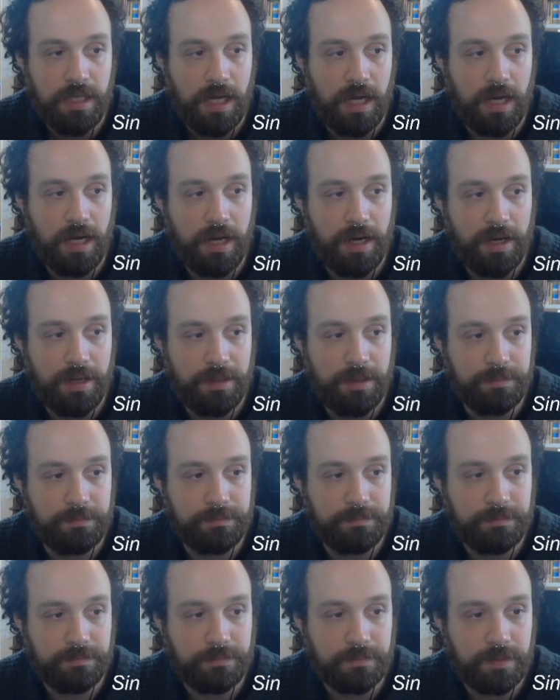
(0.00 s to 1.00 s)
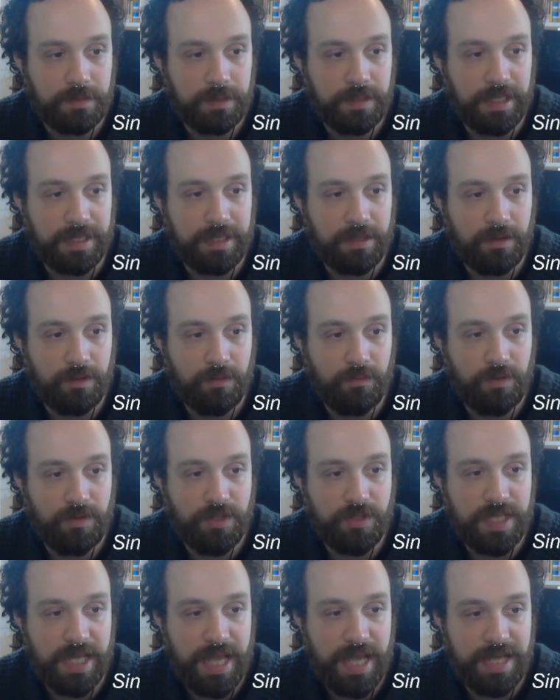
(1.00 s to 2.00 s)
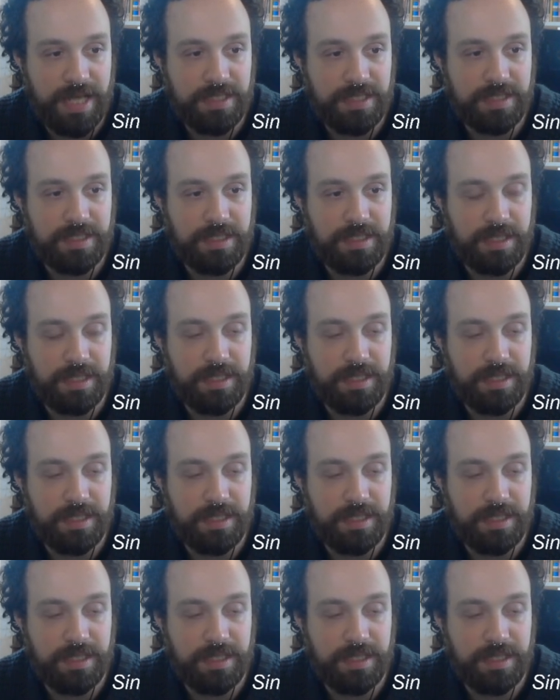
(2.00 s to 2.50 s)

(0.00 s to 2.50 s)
When you say S is